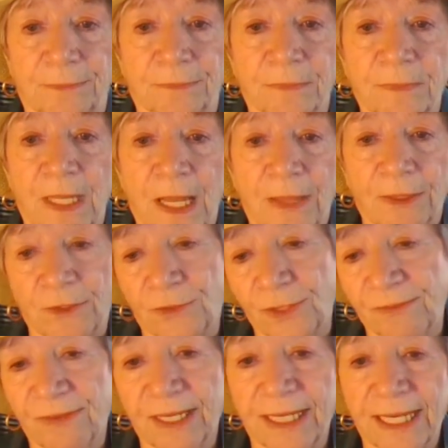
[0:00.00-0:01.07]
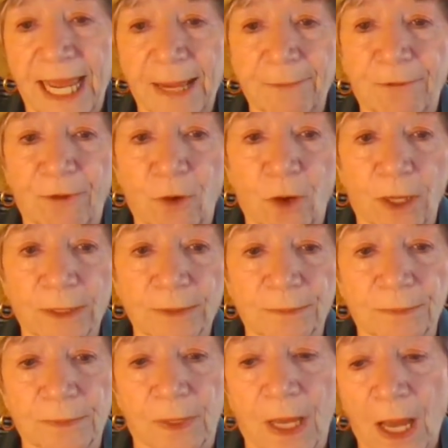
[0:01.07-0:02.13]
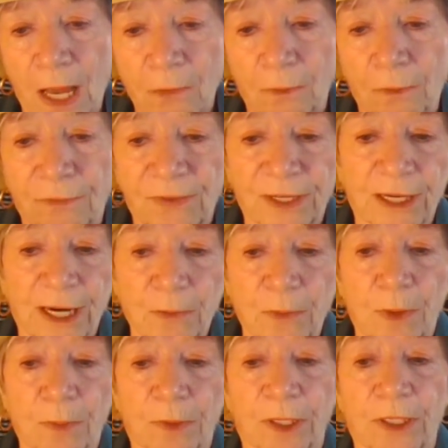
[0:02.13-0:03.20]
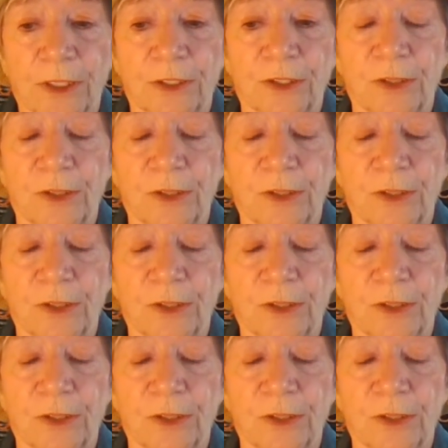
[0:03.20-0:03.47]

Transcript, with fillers: Yeah. There's yeah. even a name for it, and we'll figure out what it's we're going to do.